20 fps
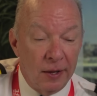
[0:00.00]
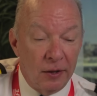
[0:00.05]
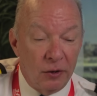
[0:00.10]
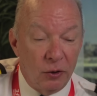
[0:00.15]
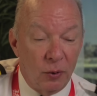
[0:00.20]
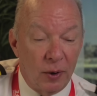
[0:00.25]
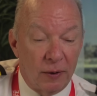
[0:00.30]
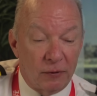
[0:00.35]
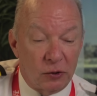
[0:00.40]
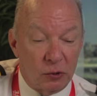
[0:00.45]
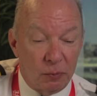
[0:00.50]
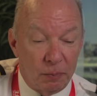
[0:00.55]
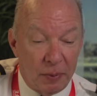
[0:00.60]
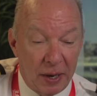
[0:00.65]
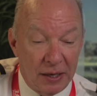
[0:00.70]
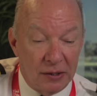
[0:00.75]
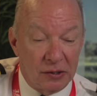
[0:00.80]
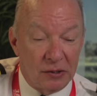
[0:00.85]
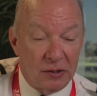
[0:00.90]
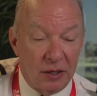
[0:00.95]
you have
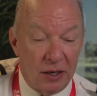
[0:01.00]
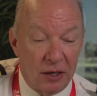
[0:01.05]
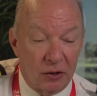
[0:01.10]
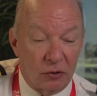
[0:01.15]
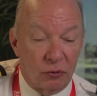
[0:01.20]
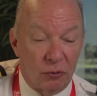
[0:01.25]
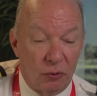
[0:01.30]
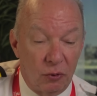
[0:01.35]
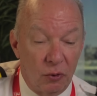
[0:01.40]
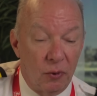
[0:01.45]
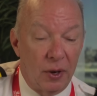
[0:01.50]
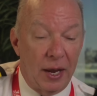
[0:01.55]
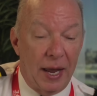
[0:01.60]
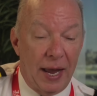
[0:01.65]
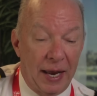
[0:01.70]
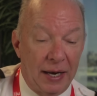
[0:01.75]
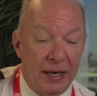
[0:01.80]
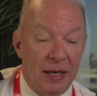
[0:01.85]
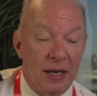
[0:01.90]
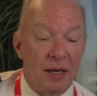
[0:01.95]
space to get through
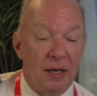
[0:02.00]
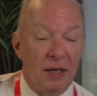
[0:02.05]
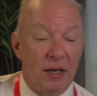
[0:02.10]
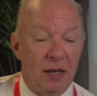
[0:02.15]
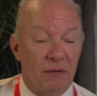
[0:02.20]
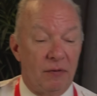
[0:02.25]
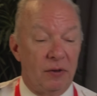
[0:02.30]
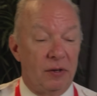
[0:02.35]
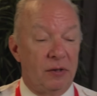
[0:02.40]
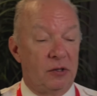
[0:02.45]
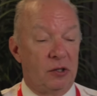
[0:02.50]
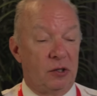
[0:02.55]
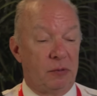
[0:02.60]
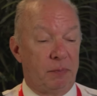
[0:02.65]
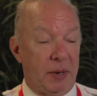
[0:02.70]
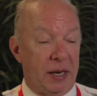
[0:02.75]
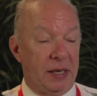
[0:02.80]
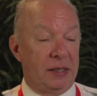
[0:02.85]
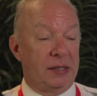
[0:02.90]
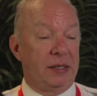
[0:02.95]
any given
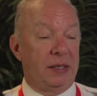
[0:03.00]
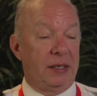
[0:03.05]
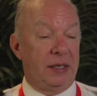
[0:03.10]
space?